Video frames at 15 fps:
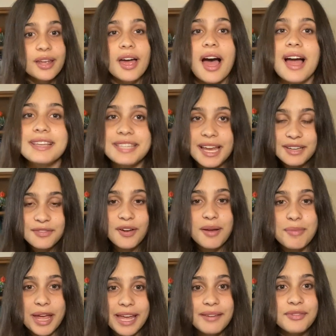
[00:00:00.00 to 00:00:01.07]
Identify
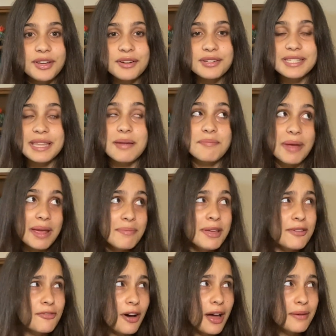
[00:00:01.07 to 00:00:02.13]
behaviors that may be
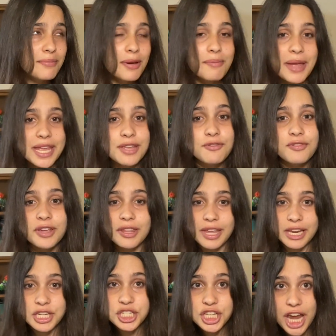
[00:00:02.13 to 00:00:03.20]
fun but make you feel
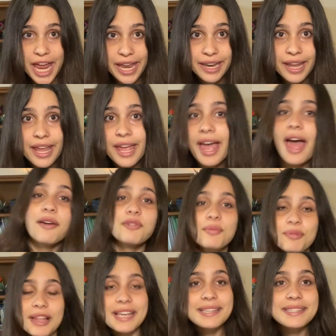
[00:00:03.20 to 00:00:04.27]
like shit and
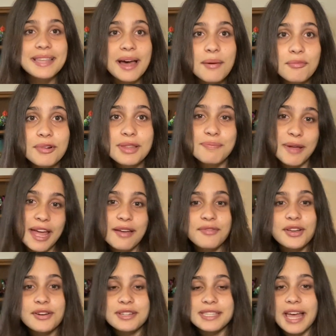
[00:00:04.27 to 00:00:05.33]
replace them with
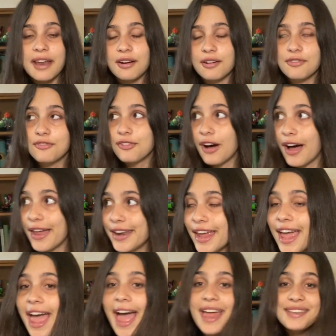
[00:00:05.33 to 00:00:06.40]
behaviors that are fun
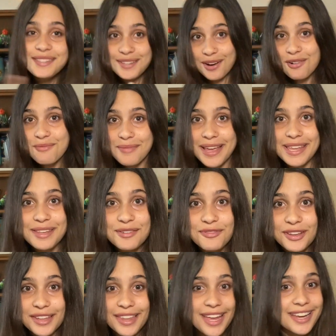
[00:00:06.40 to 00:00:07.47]
and don't make you
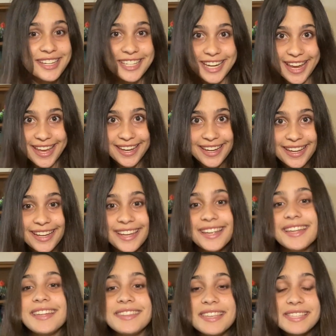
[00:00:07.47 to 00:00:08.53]
feel like shit.
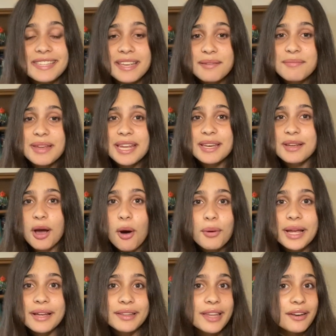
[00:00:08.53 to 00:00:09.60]
This can mean
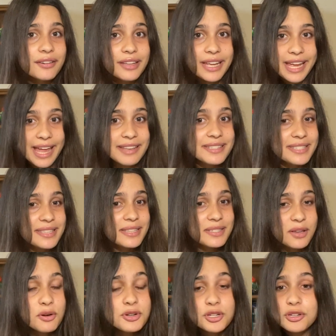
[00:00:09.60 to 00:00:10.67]
going a little against the
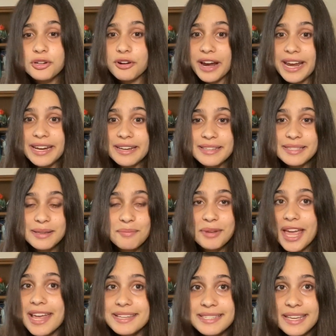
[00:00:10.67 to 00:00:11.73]
social grain in some
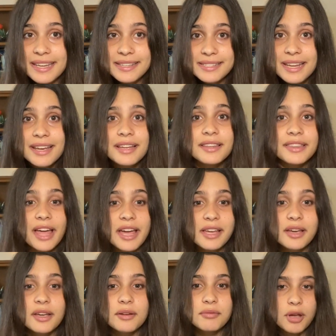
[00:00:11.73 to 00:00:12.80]
cases,
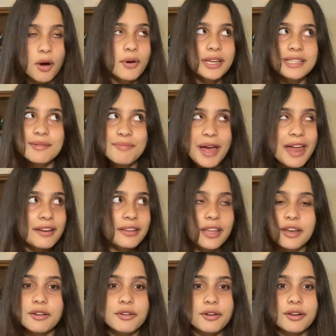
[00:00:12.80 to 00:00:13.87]
like going to bed a
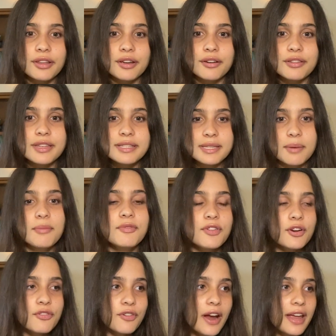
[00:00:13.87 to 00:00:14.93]
little earlier than some of
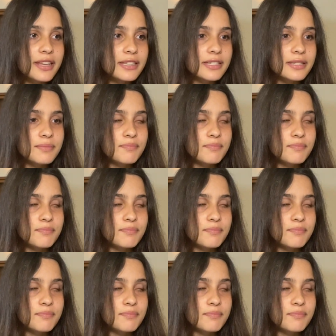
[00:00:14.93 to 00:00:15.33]
your friends